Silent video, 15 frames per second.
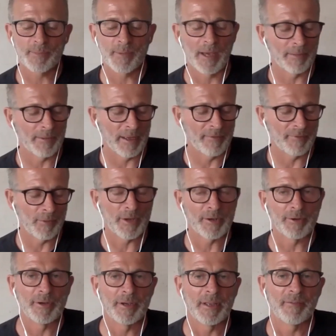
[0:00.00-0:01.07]
by the way. If you're
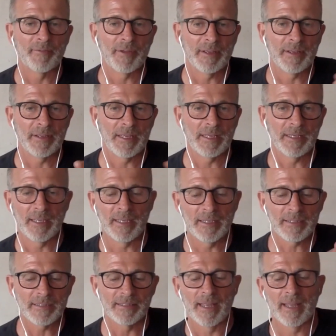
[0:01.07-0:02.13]
wondering, if he
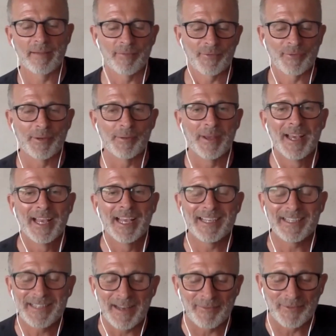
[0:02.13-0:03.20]
doesn't have 3, he
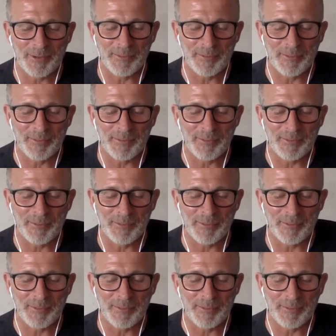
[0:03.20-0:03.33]
doesn't have 2